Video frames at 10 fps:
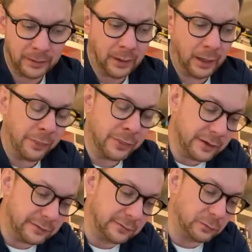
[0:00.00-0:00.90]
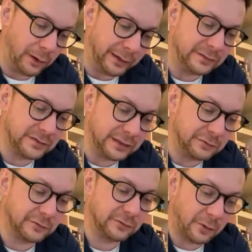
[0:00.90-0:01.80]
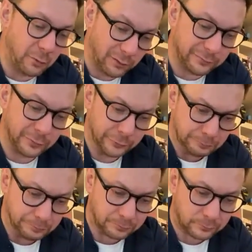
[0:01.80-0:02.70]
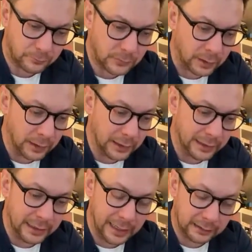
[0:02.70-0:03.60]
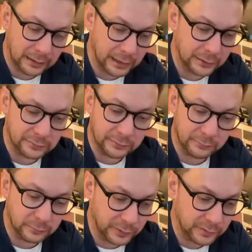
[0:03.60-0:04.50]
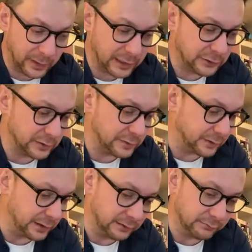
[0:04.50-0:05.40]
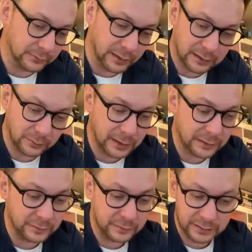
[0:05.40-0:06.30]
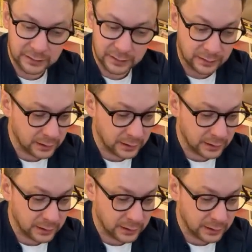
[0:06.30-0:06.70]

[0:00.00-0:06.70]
And this is what I see so often in headlines, in squeeze pages, in landing pages, in